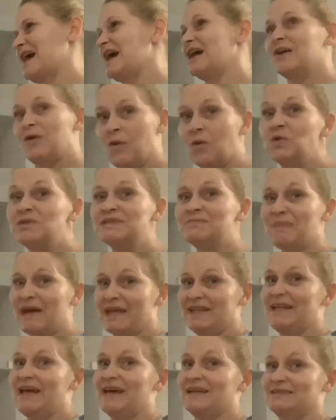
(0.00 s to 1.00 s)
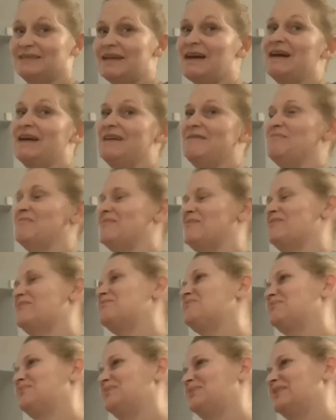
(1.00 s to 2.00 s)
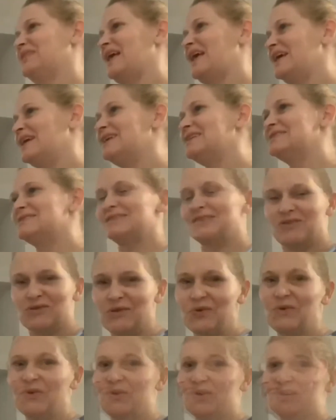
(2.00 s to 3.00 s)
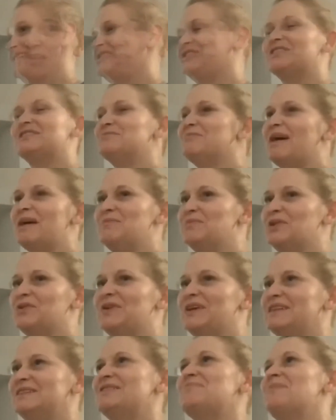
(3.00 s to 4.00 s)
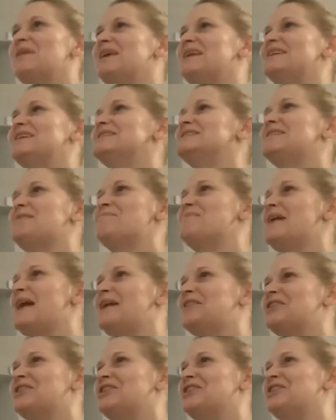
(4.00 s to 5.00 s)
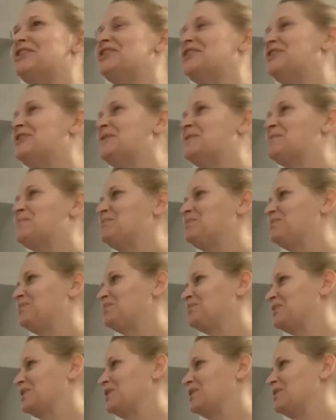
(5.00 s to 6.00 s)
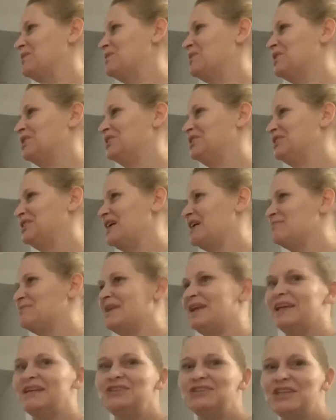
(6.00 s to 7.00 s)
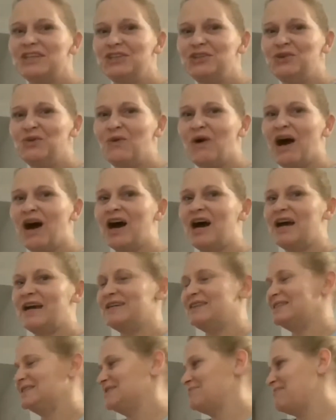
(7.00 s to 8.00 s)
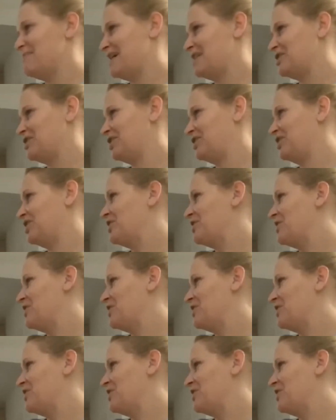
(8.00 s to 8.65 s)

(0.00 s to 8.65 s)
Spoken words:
goes by that time. Like, so cool. It's just mind-blowing to me. It doesn't matter what denomination you are. It doesn't matter